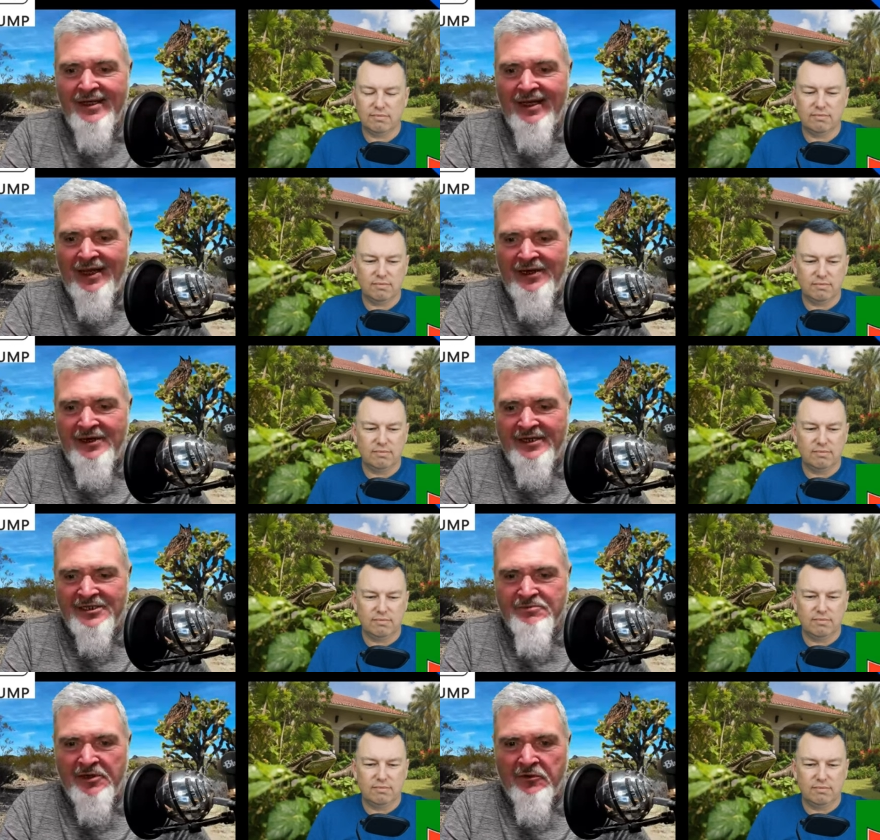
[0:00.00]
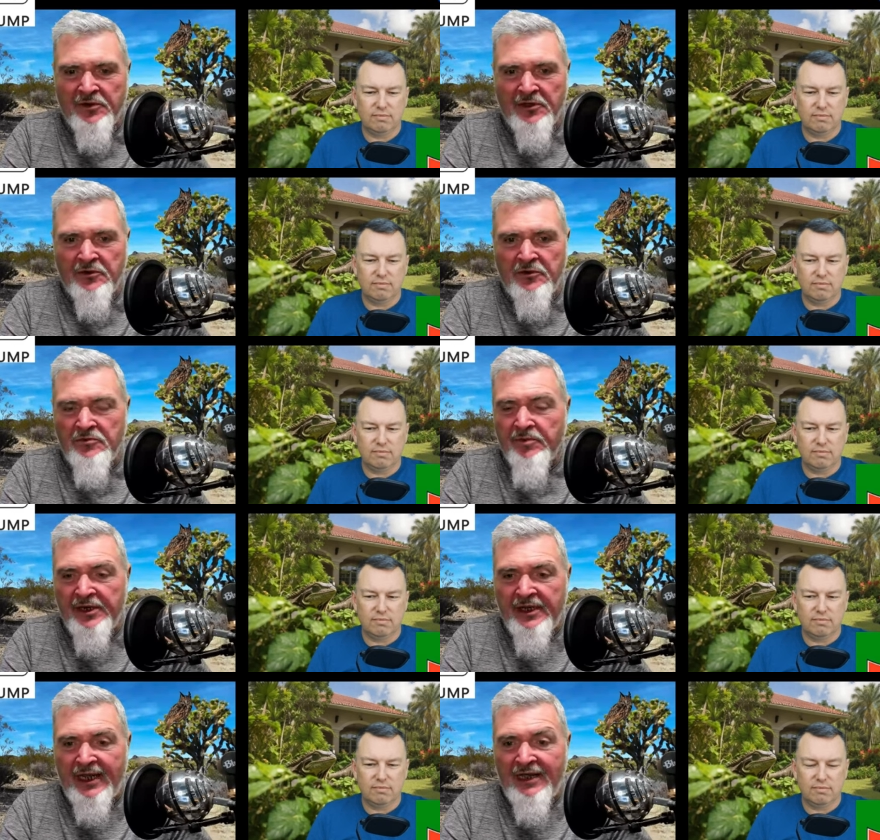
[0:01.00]
Speaker 1: and it has been a real hoot.
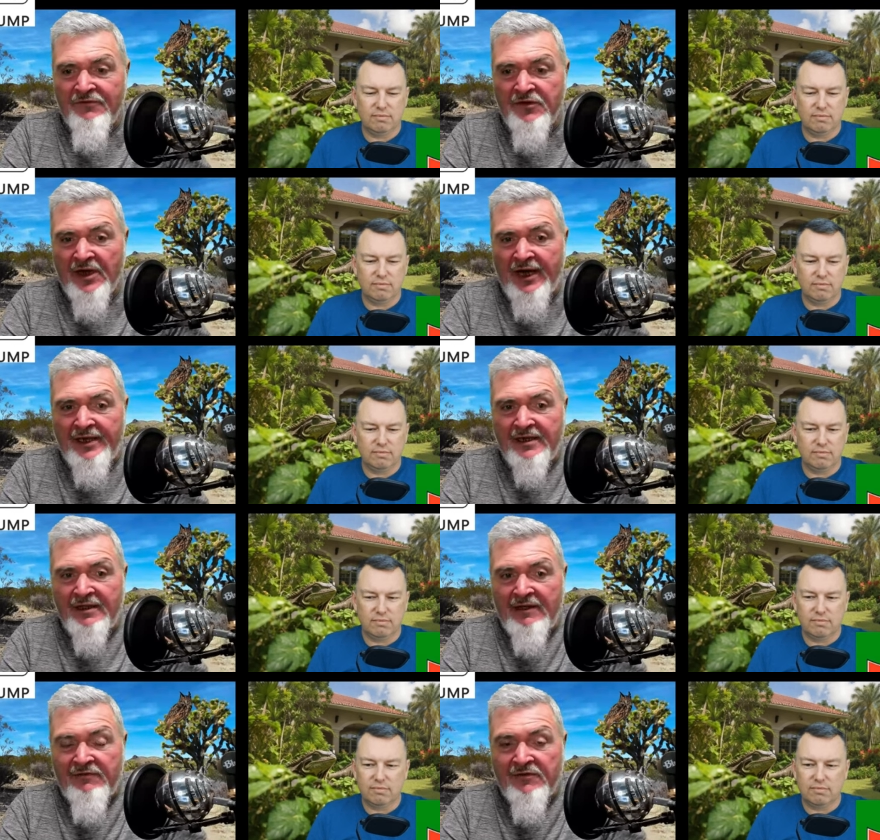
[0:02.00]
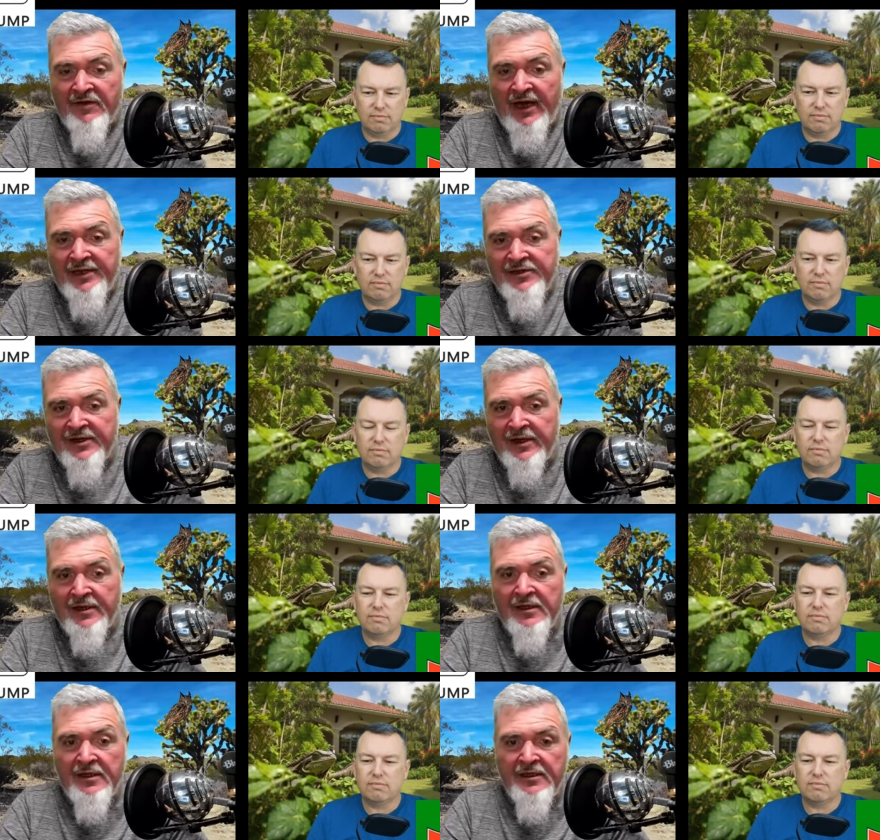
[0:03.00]
But hey, if you got if you've got
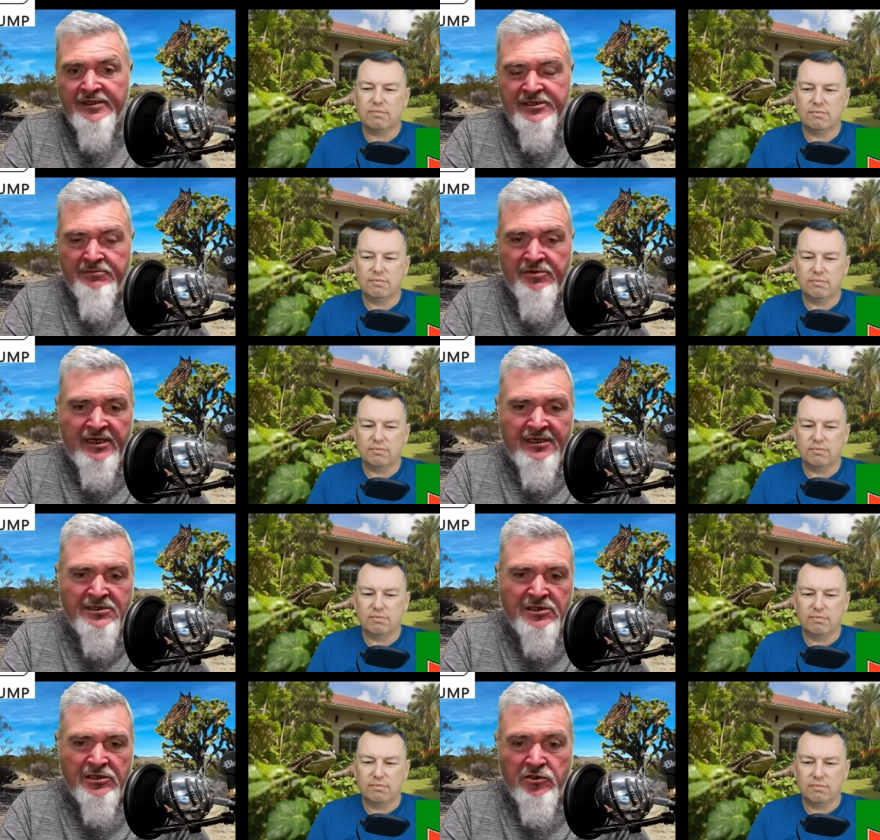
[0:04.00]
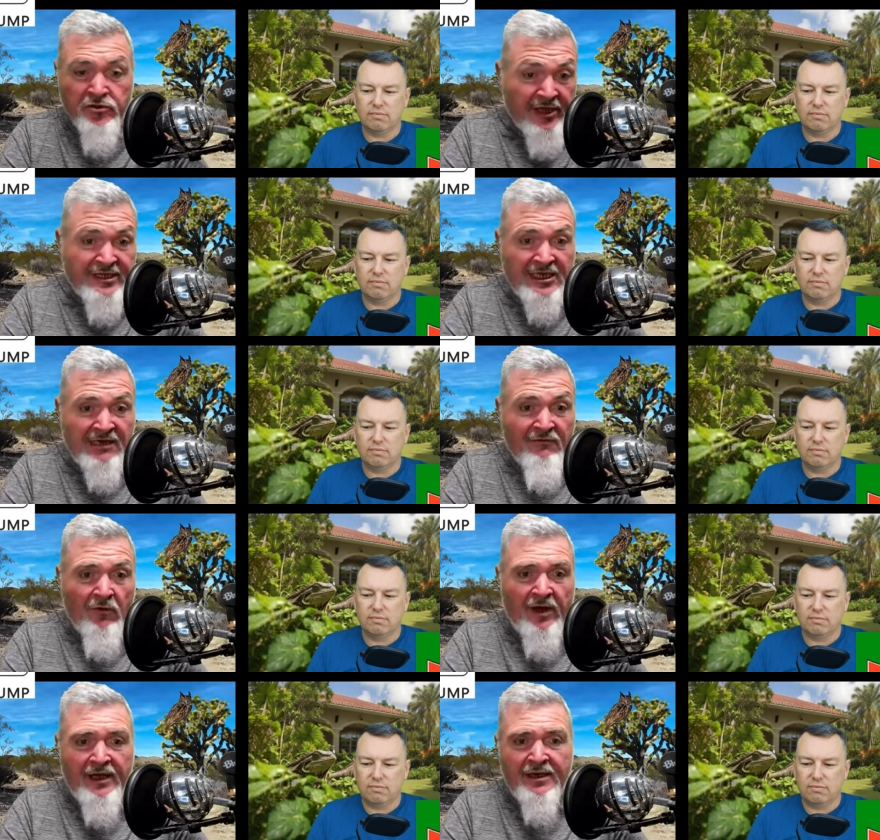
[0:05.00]
uh, some things that you'd like to give
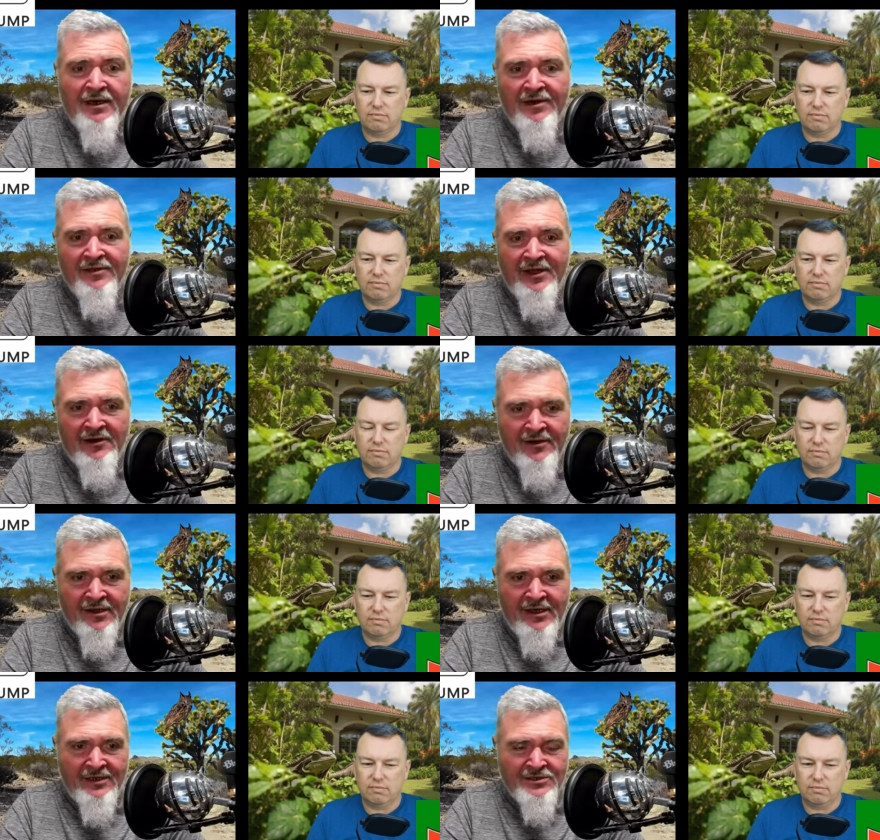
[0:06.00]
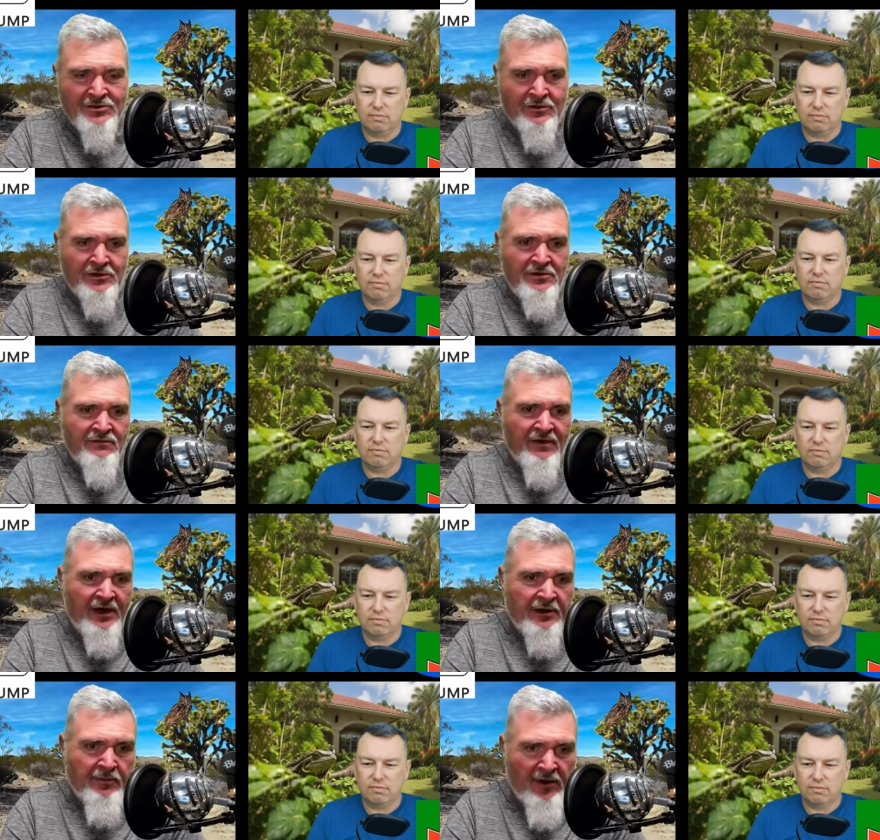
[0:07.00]
away on the Airgun Geeks, or you've
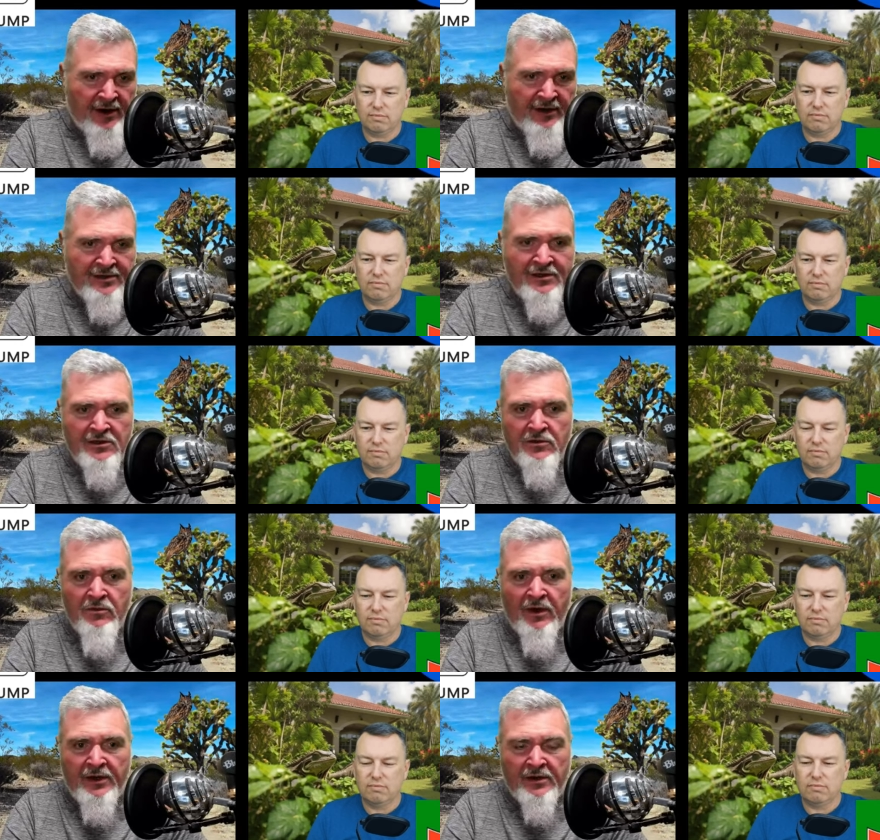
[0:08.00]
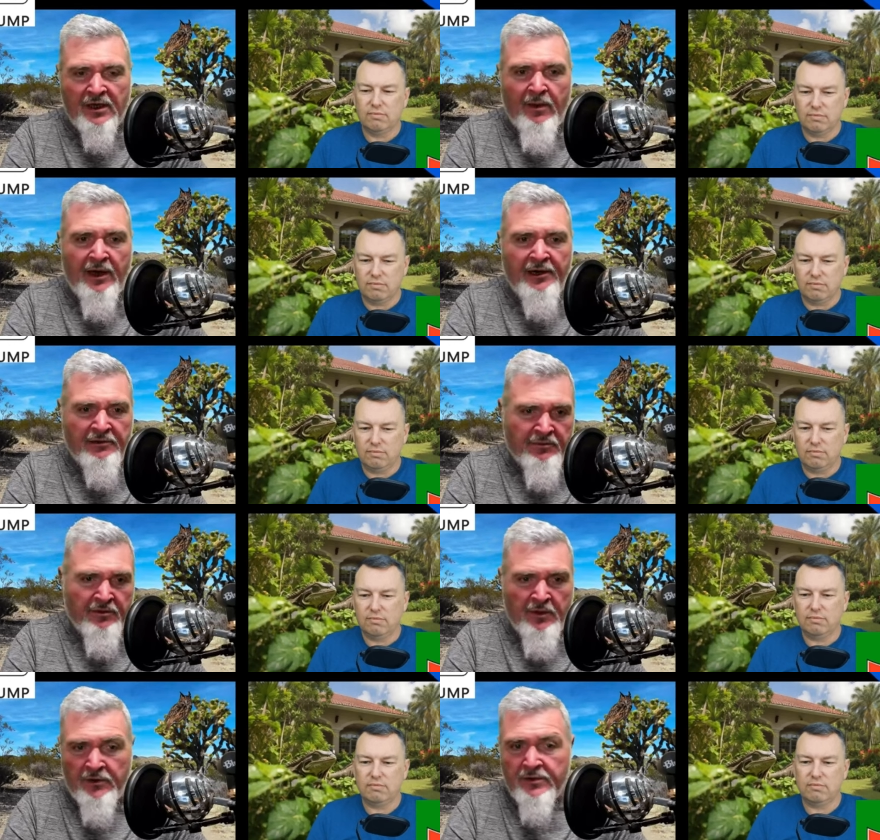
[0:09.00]
got a product that you want to come on and
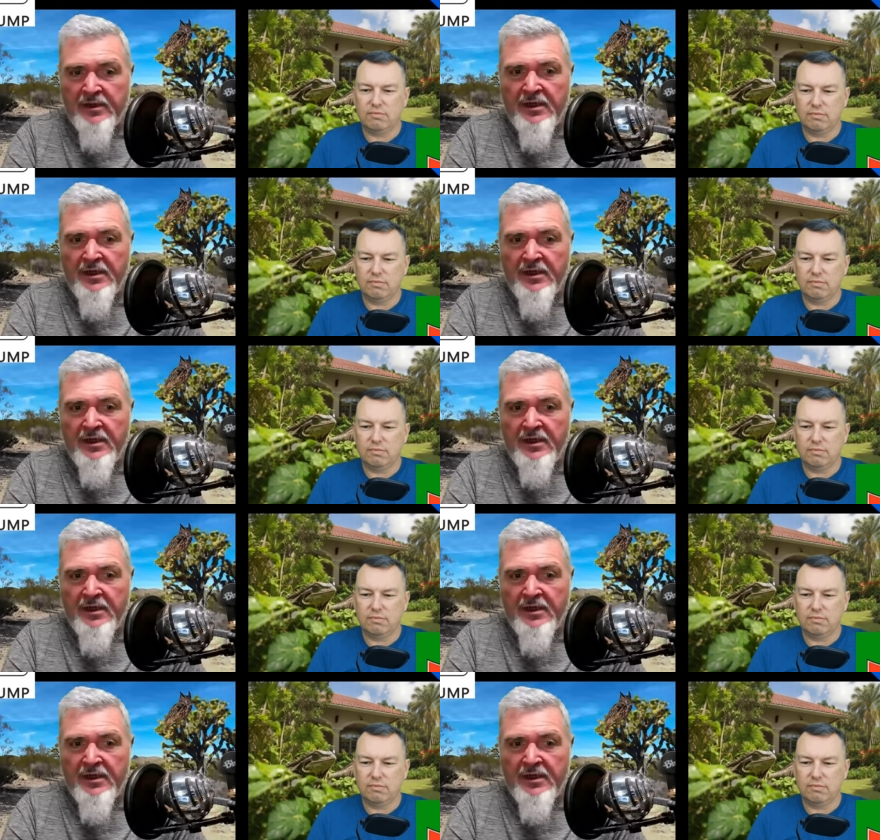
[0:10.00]
promote